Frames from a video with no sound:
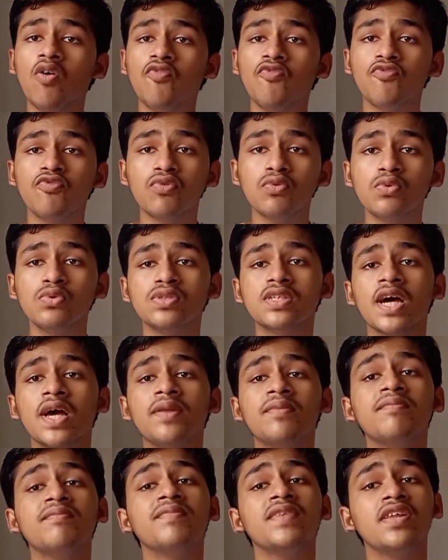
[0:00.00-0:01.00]
how
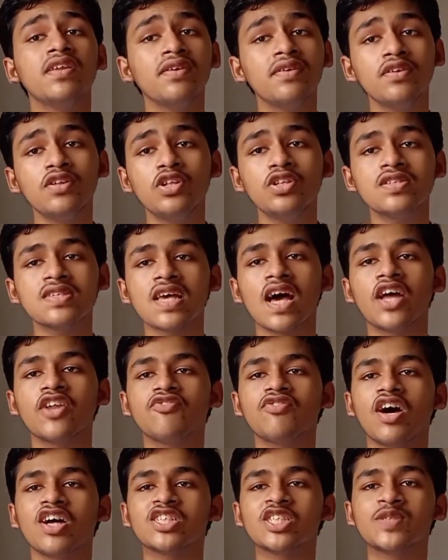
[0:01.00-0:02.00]
food and
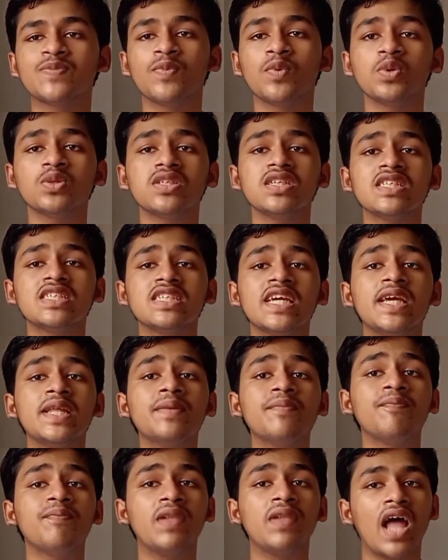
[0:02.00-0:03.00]
minerals are
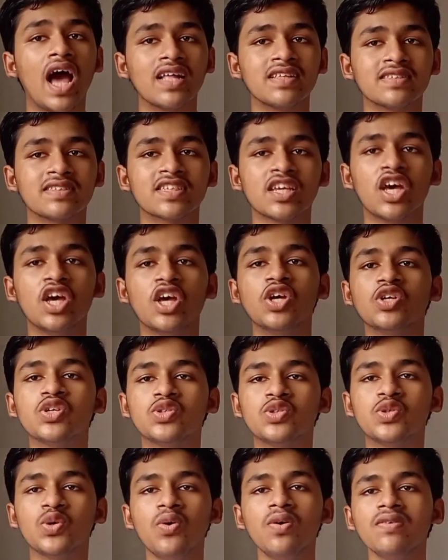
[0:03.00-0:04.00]
transported in plants.
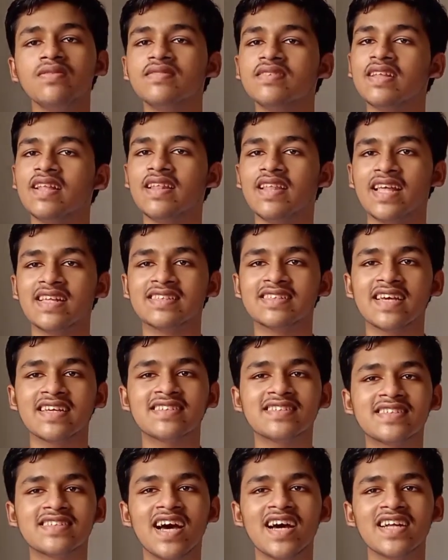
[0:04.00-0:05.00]
So
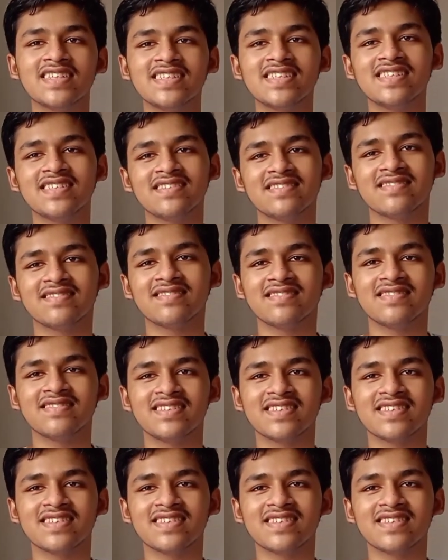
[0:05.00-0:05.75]
let's get started.